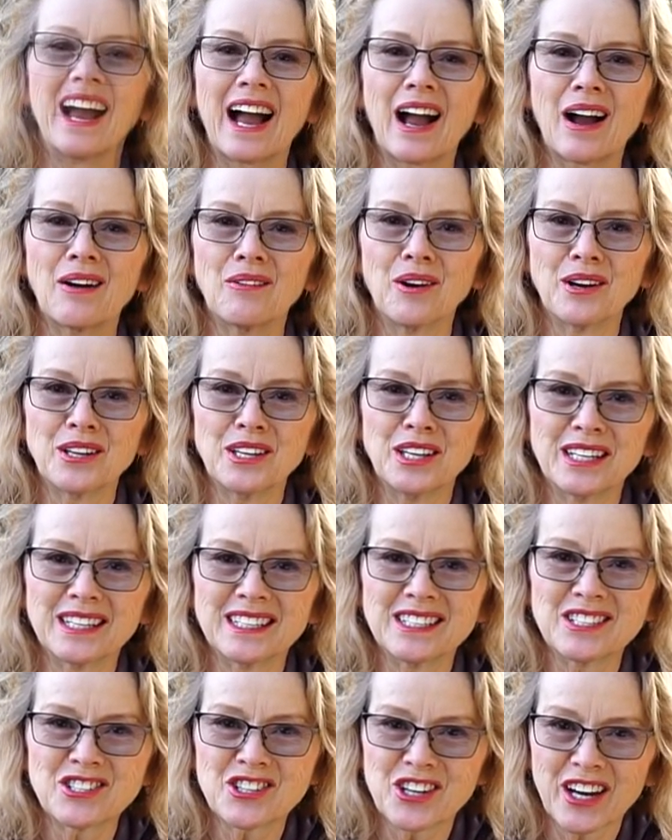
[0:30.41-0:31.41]
I want you
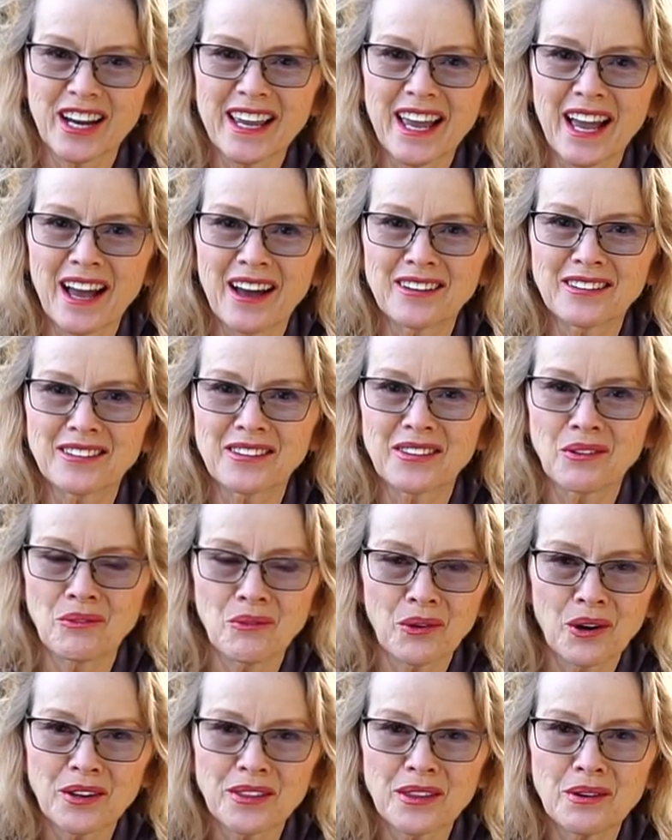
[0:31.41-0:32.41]
to check out the
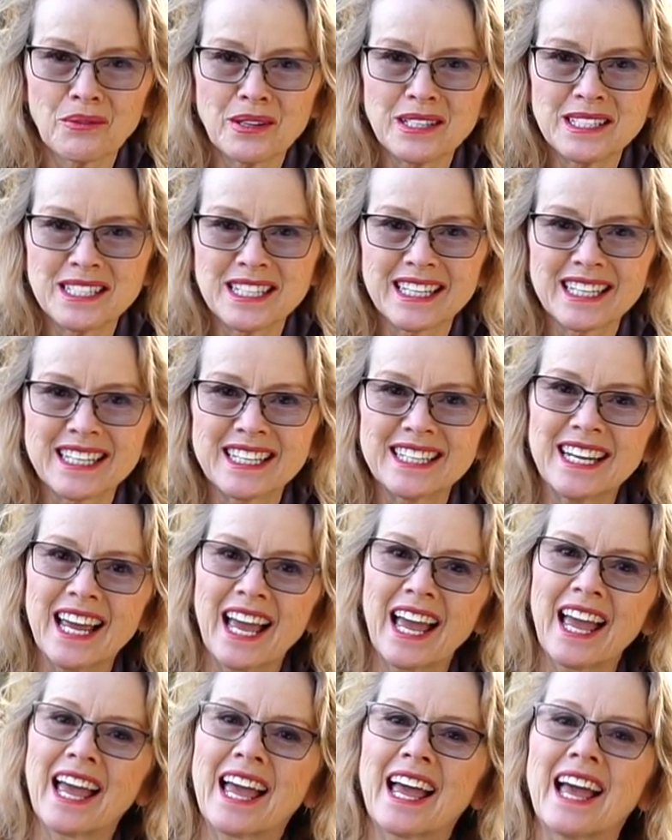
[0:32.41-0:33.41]
work that we did,
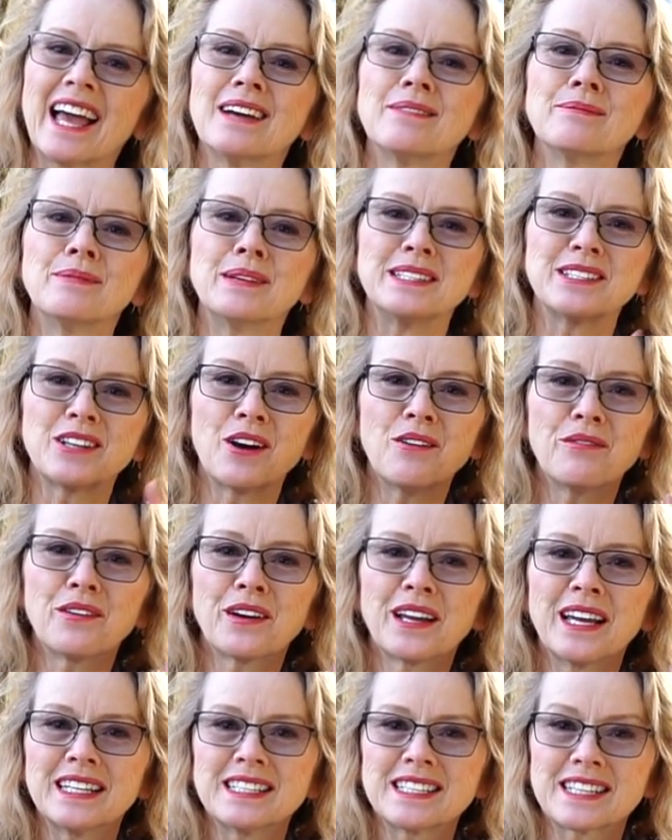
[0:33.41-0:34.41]
but don't
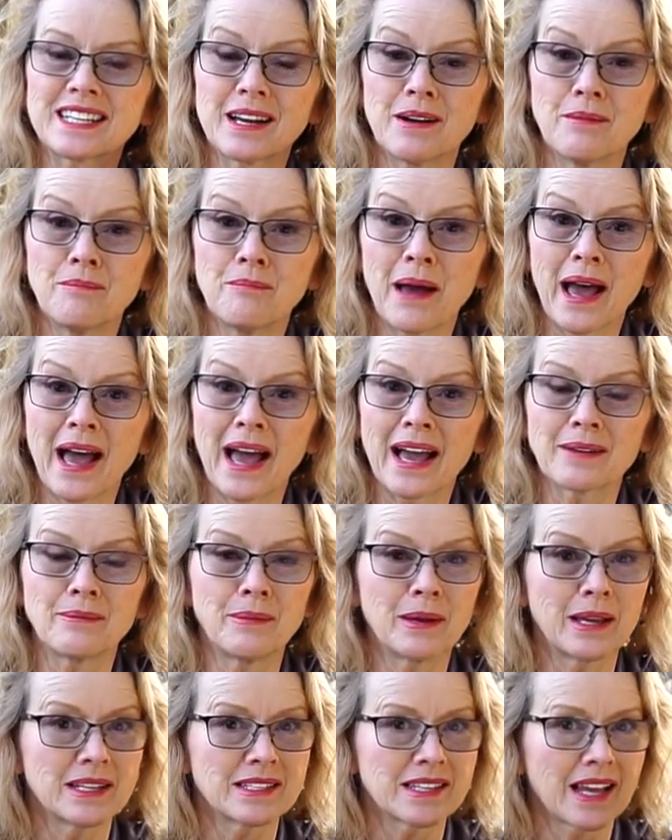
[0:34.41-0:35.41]
forget to come back
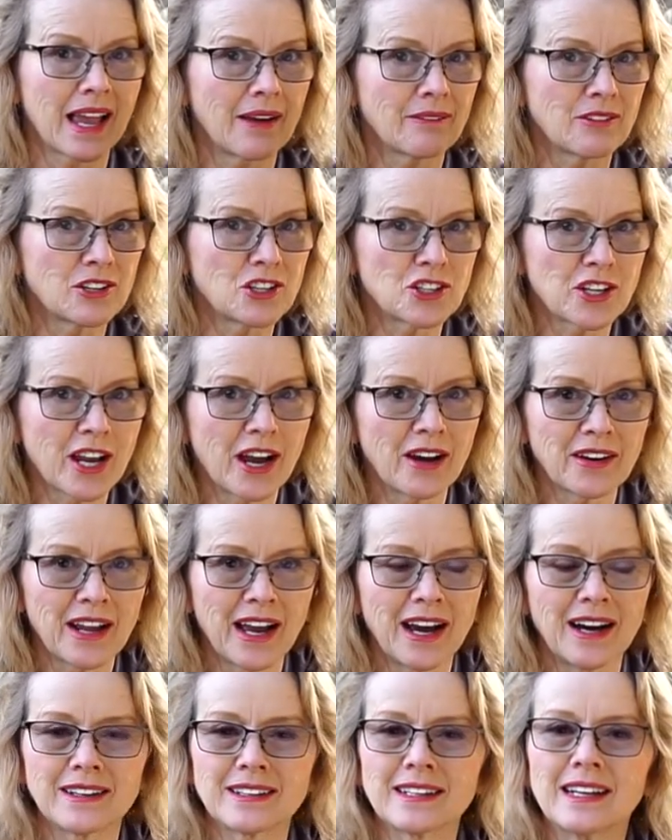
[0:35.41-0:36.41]
because I have a shout
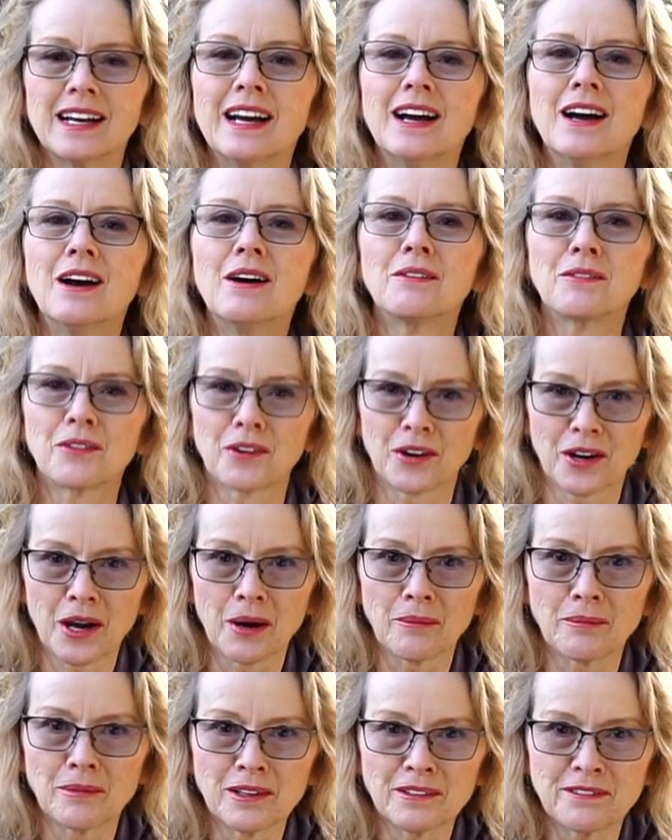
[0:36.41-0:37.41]
out for a
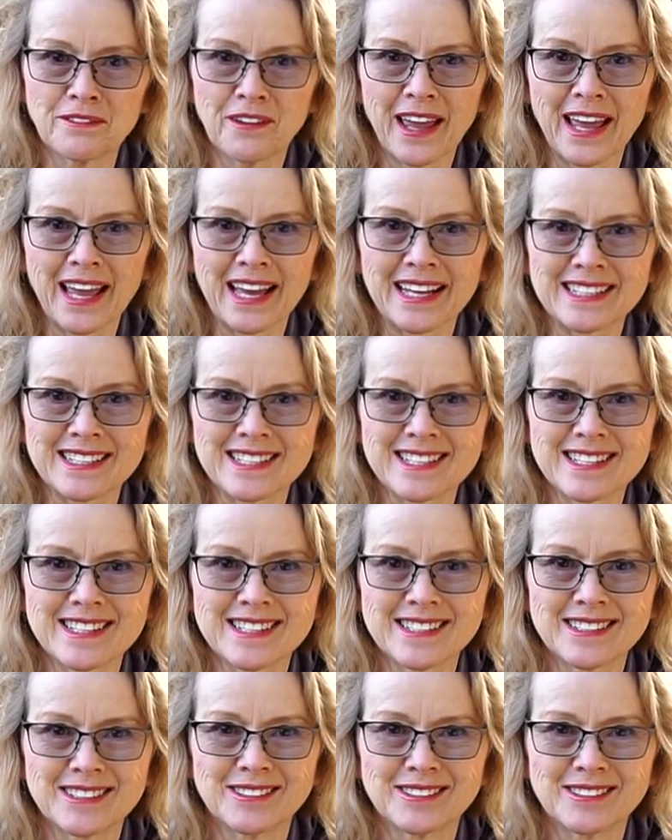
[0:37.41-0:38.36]
couple of fans.